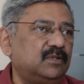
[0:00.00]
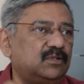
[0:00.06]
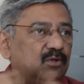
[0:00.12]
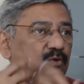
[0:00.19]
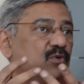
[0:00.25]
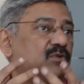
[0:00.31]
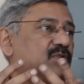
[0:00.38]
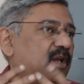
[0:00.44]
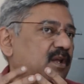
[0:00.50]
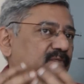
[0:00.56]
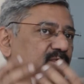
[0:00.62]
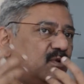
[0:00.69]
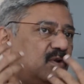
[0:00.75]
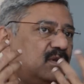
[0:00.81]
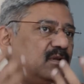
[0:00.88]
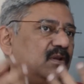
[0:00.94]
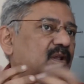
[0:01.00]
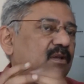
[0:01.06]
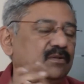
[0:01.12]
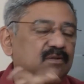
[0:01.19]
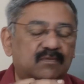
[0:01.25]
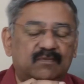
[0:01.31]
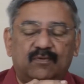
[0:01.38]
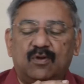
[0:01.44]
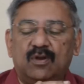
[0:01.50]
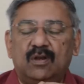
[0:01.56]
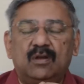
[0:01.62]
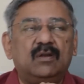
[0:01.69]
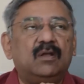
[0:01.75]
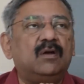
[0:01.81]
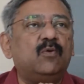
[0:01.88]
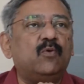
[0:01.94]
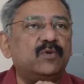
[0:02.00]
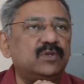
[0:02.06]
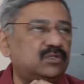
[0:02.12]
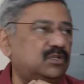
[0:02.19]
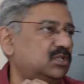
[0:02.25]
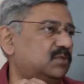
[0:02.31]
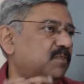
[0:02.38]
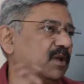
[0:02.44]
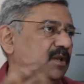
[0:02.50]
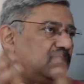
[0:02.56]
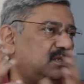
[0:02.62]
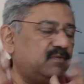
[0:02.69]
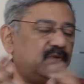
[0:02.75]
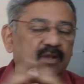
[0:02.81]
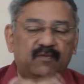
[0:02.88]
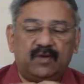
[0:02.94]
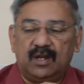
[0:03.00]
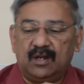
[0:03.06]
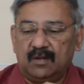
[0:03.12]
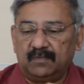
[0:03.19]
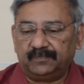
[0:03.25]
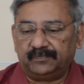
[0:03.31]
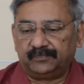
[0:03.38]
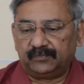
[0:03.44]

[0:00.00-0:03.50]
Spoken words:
It's a good sign. Foreign overseas money is very welcome.